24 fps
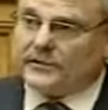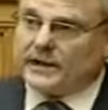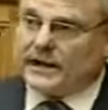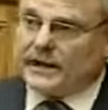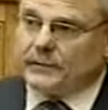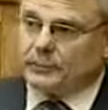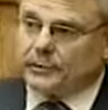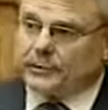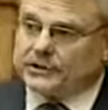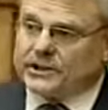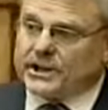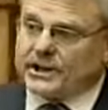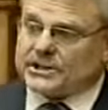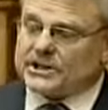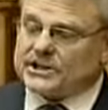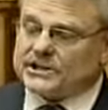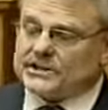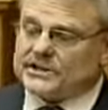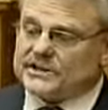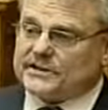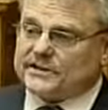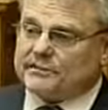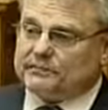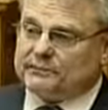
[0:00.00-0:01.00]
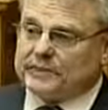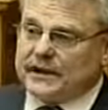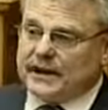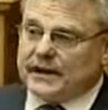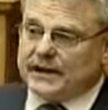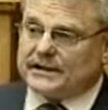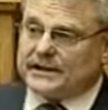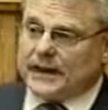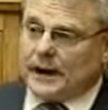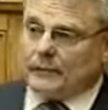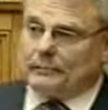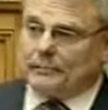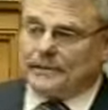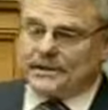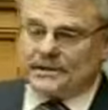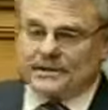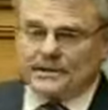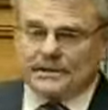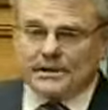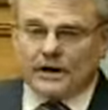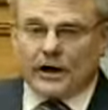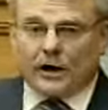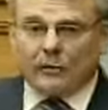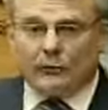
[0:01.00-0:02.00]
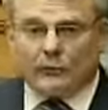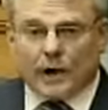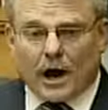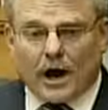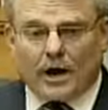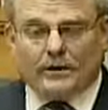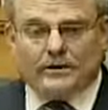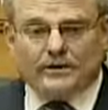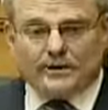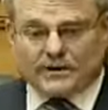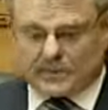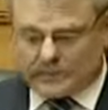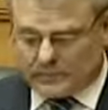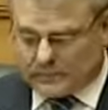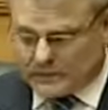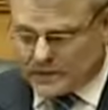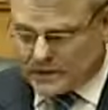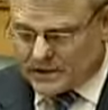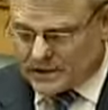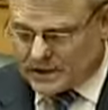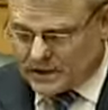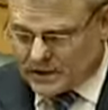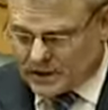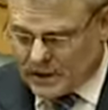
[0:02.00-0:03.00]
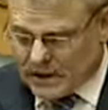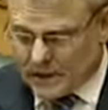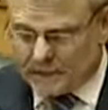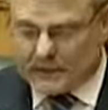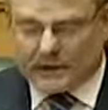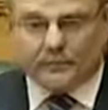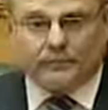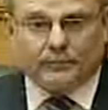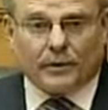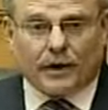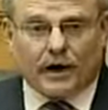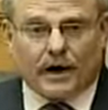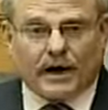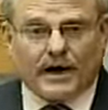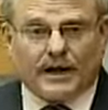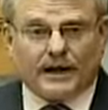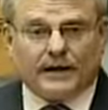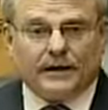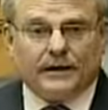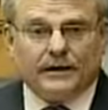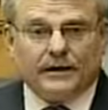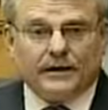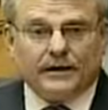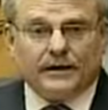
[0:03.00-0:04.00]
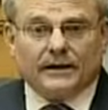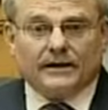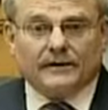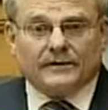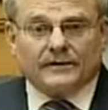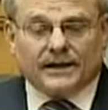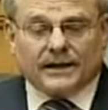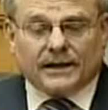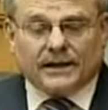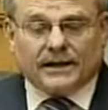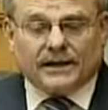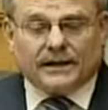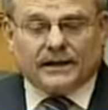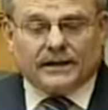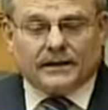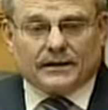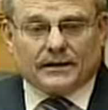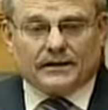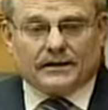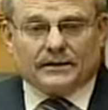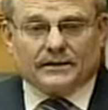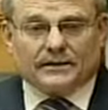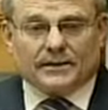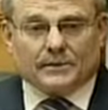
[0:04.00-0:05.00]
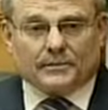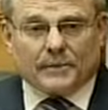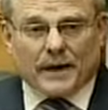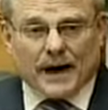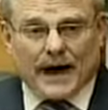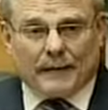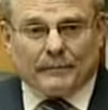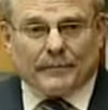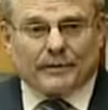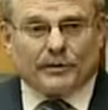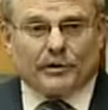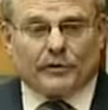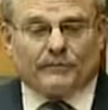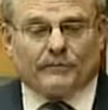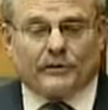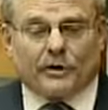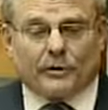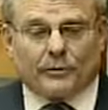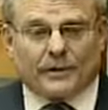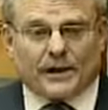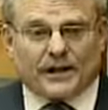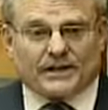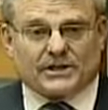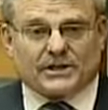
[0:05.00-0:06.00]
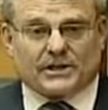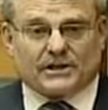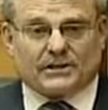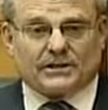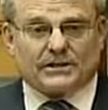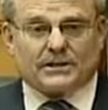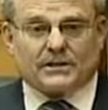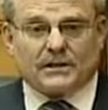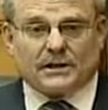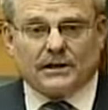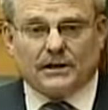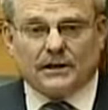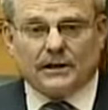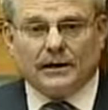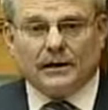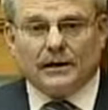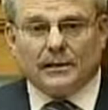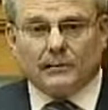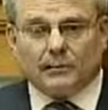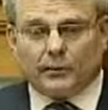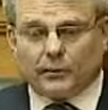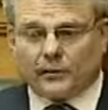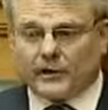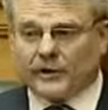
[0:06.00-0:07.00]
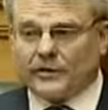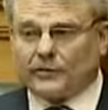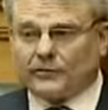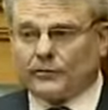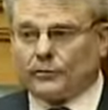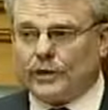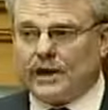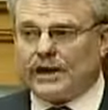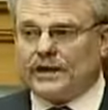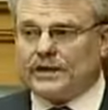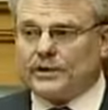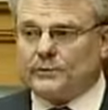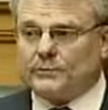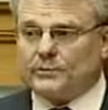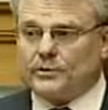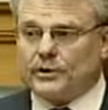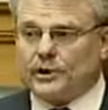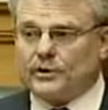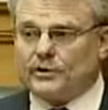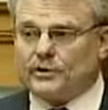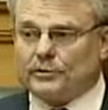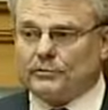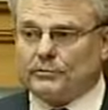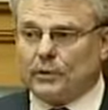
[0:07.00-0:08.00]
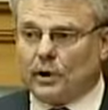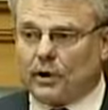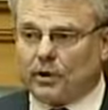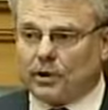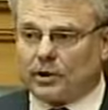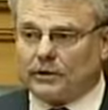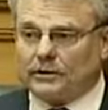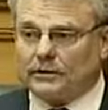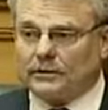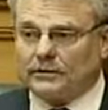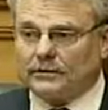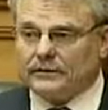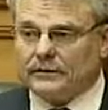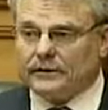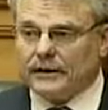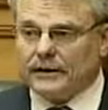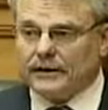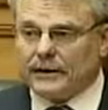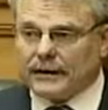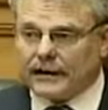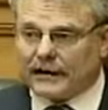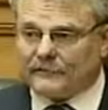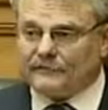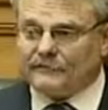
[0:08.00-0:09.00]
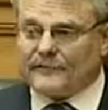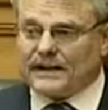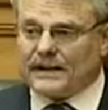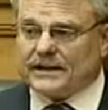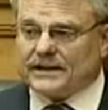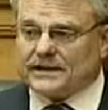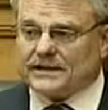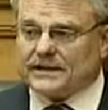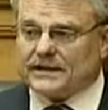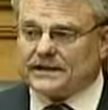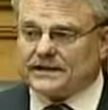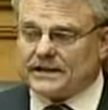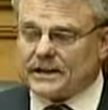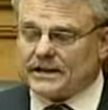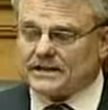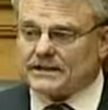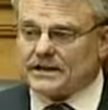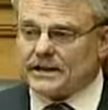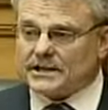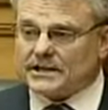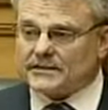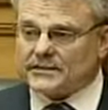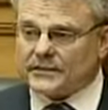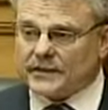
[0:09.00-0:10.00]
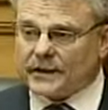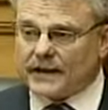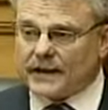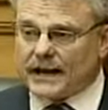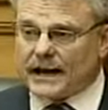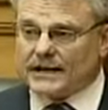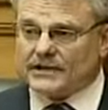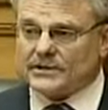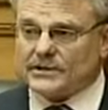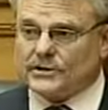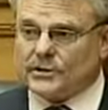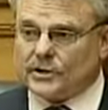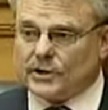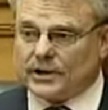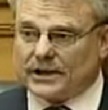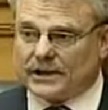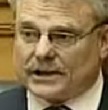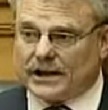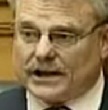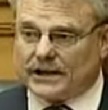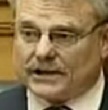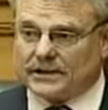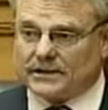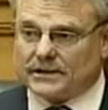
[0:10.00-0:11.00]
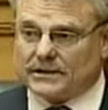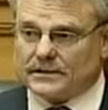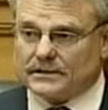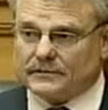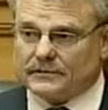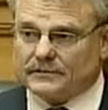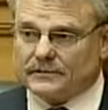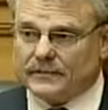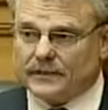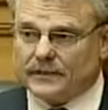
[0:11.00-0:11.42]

The predictions of bed numbers arose, Mr Chairman, by the Department of Corrections putting through a computer model offender statistics for the last 30 years.